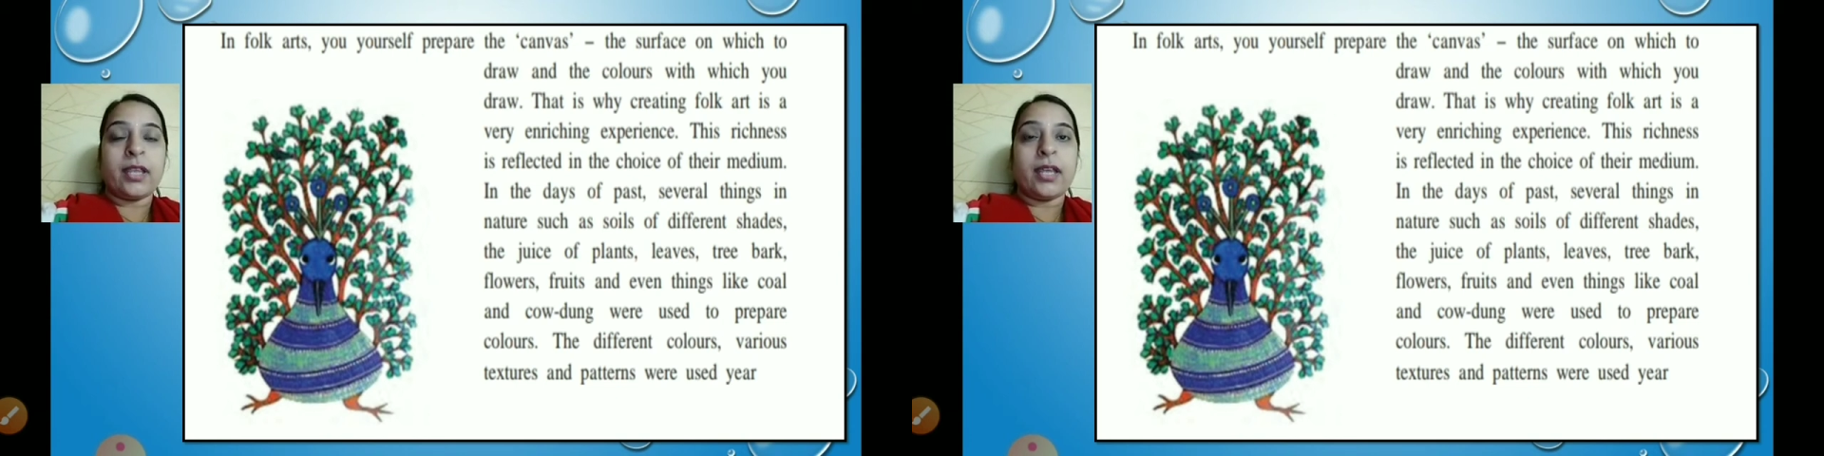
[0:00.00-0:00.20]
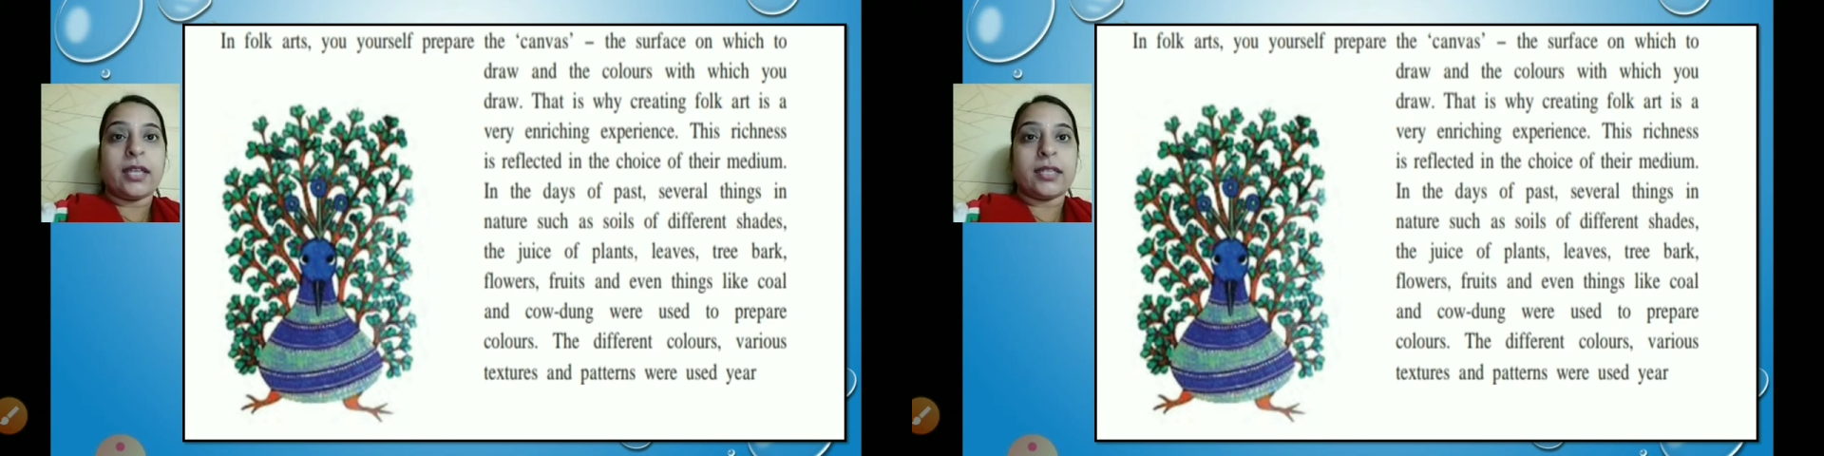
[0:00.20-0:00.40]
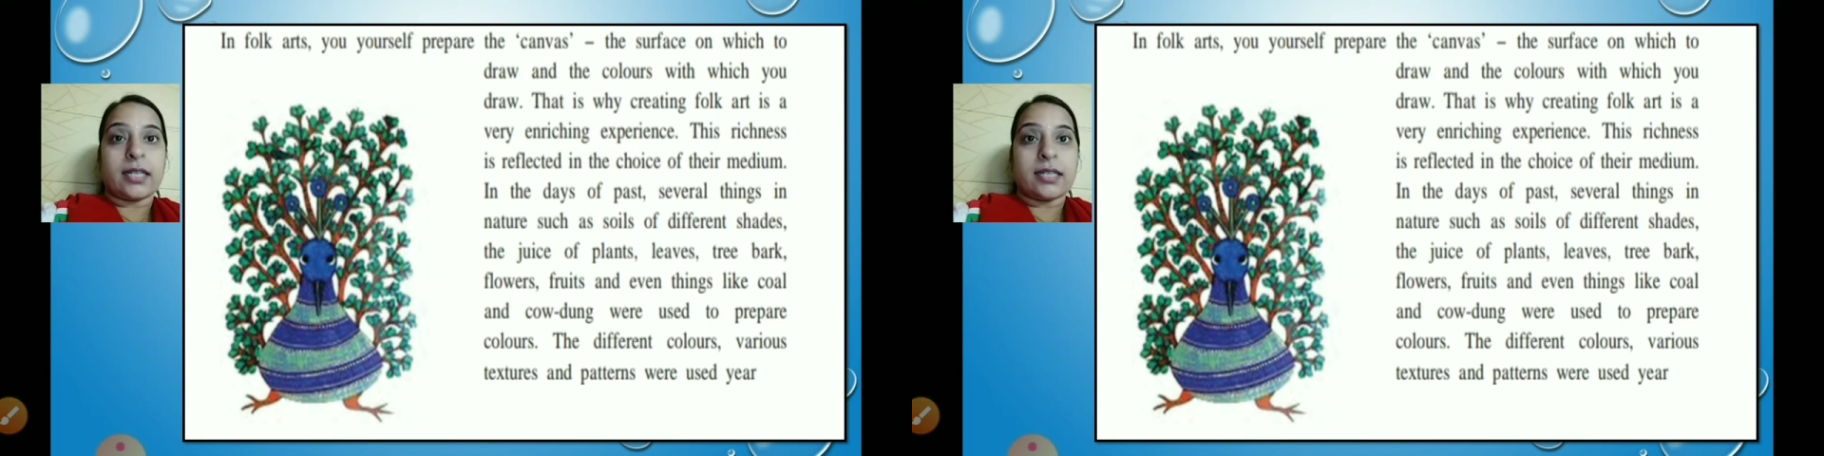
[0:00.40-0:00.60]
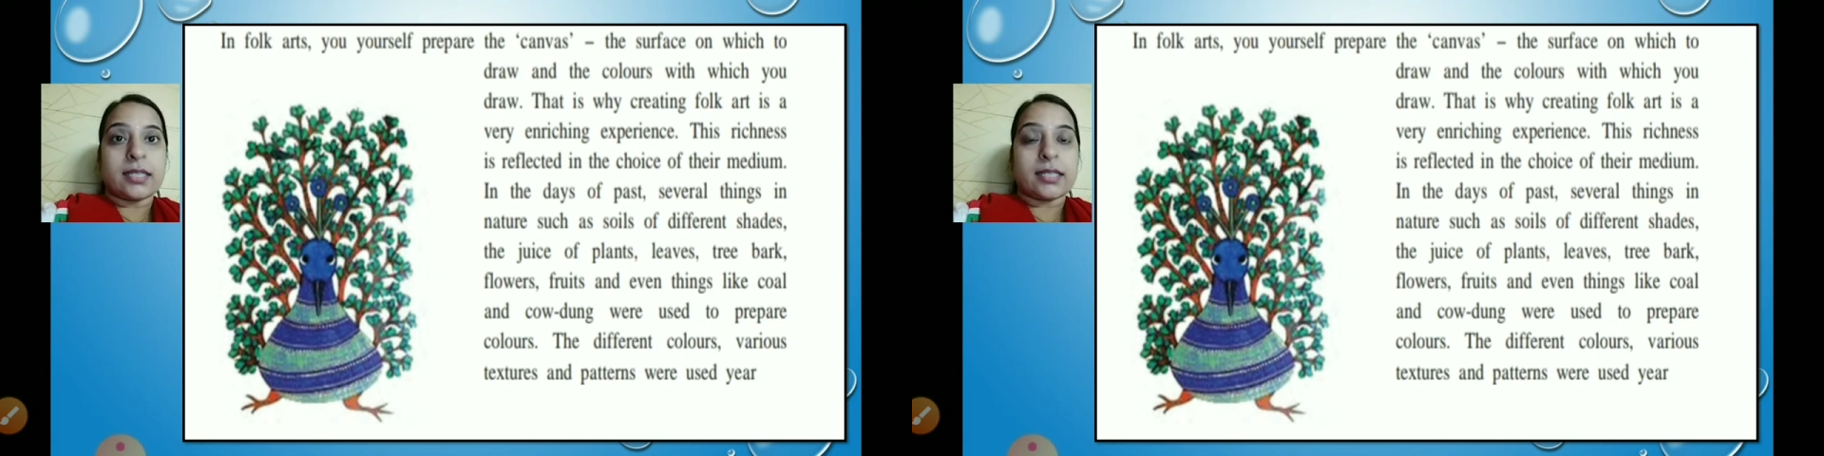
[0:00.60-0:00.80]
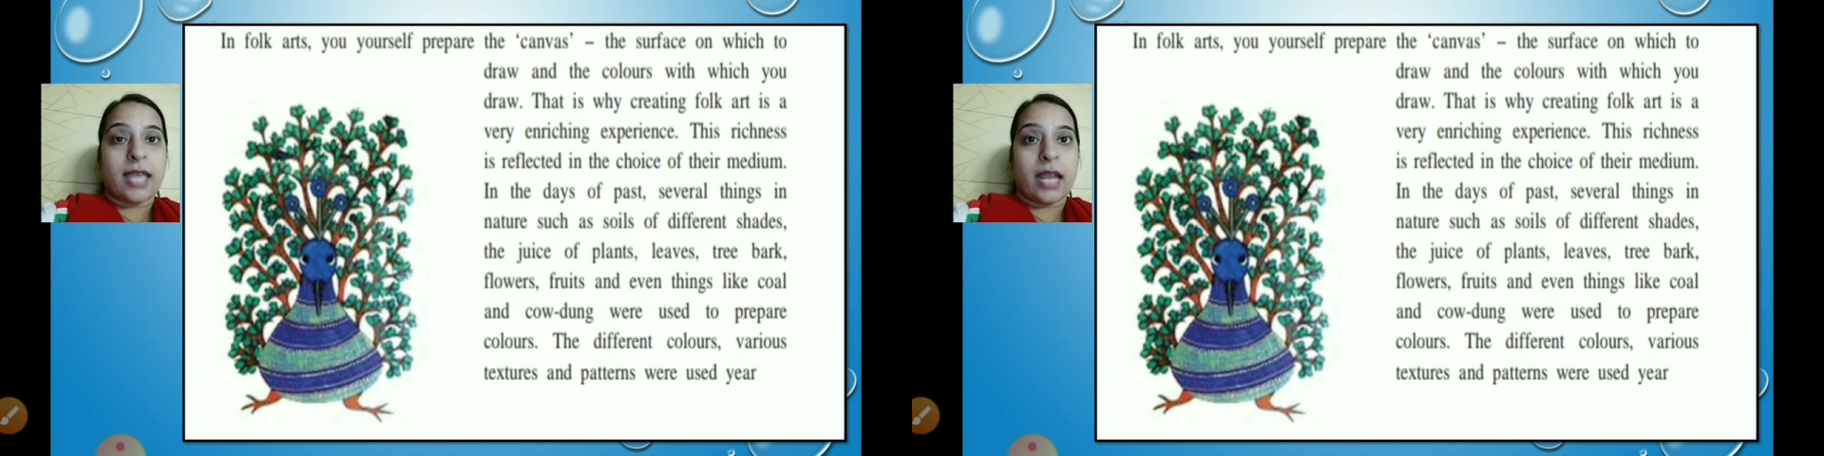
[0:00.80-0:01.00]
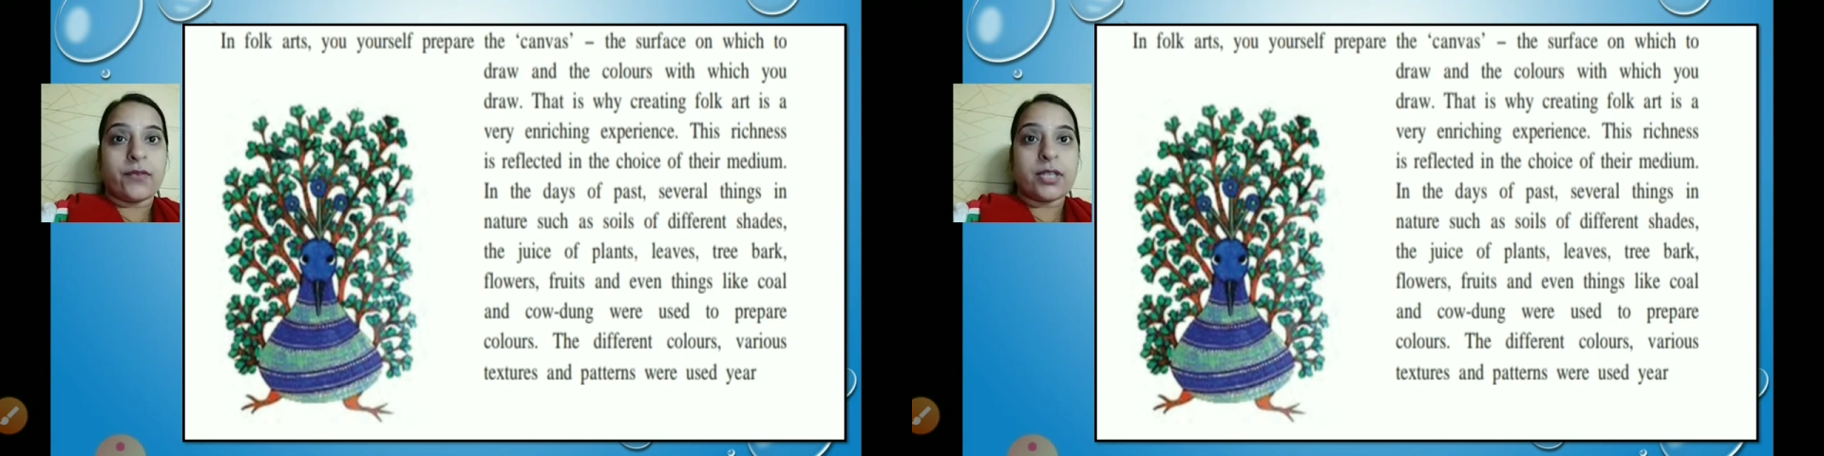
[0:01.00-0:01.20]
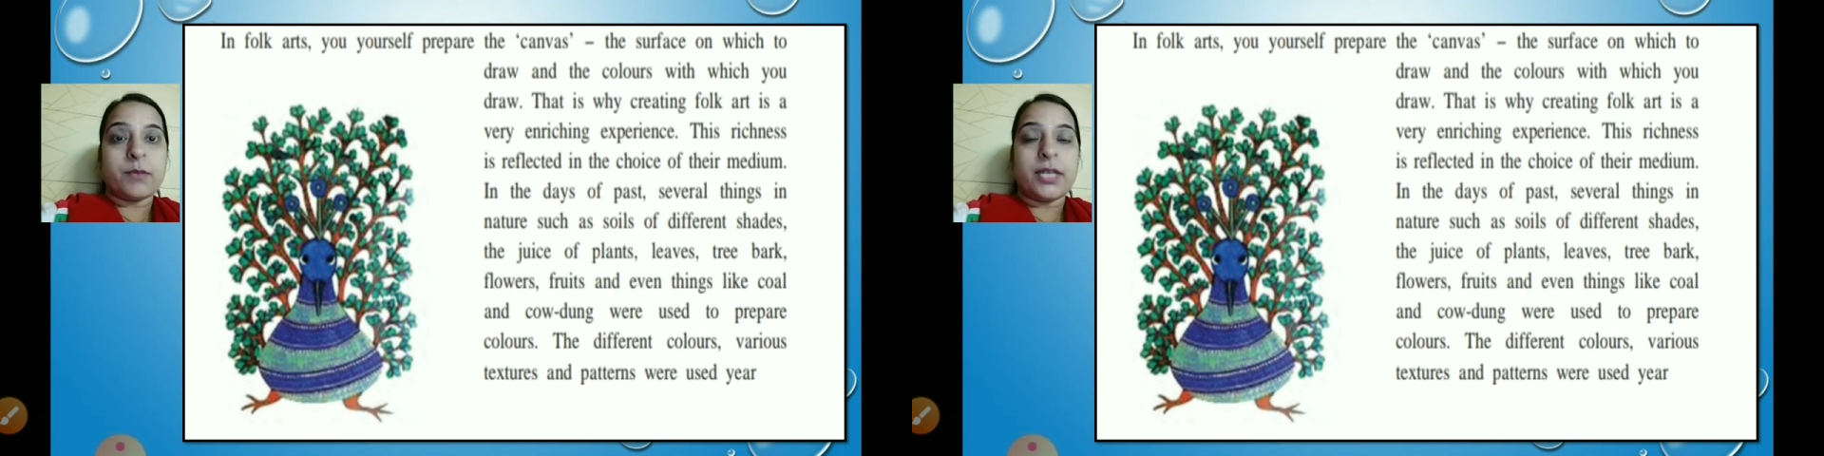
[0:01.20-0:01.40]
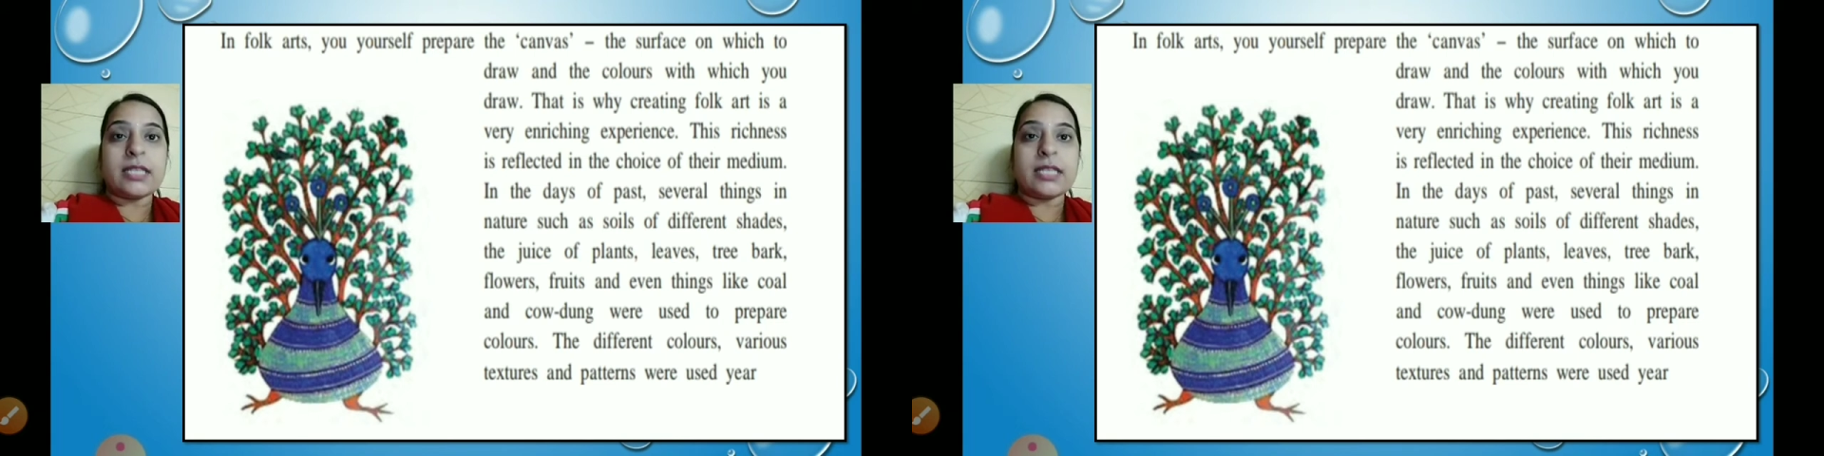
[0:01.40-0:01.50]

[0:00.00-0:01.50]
That is, canvas means